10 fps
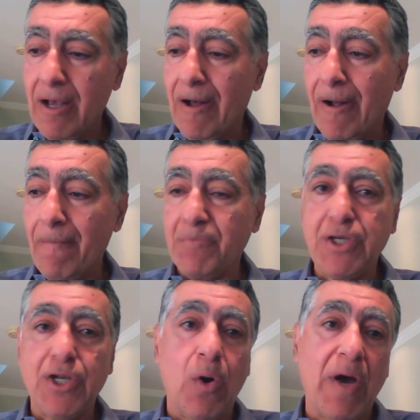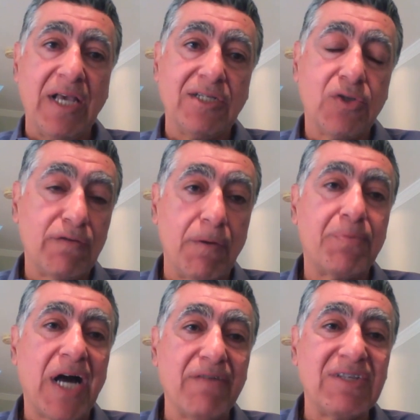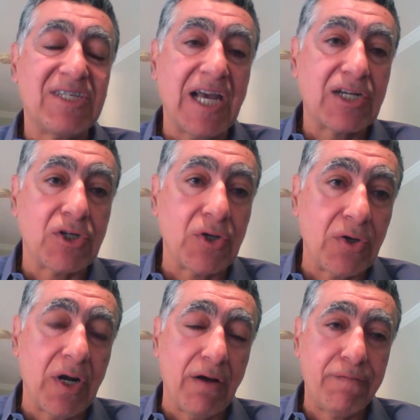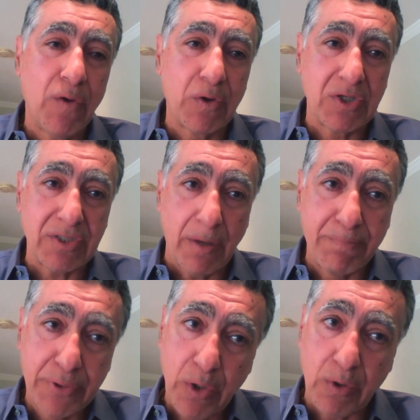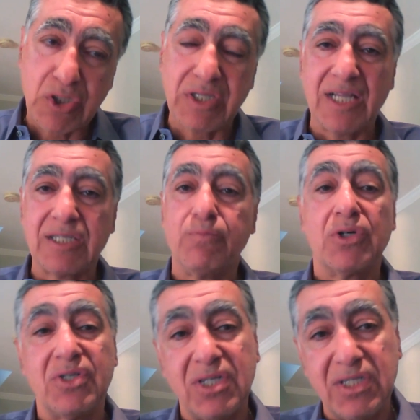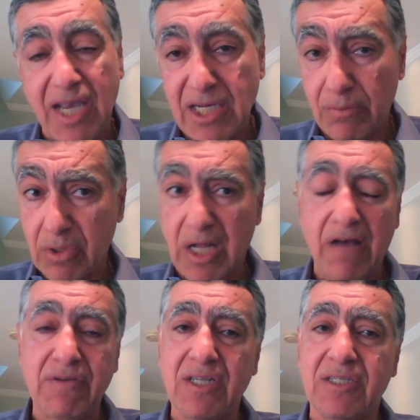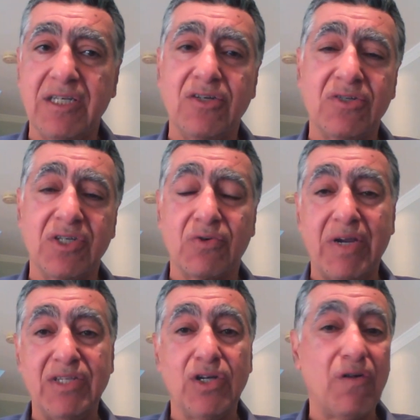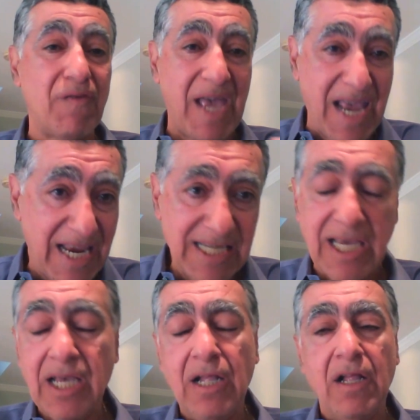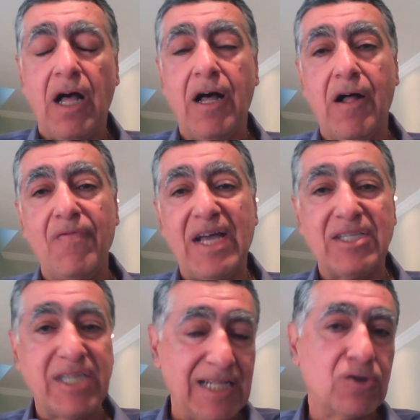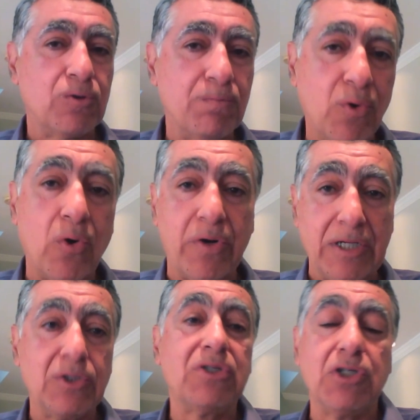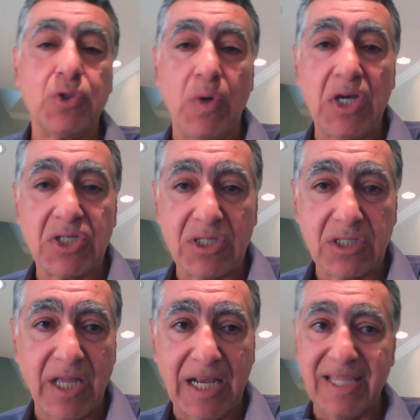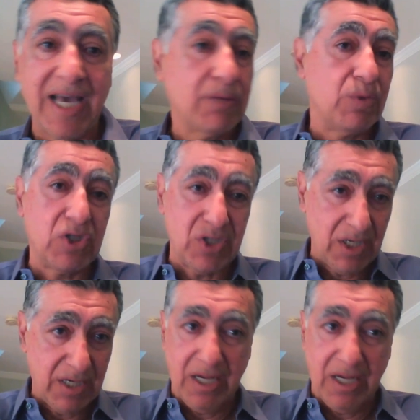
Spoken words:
A sort of a private sector focused approach that's more sustainable. Obviously, there's a great deal of aid that tends to pour into situations like that, which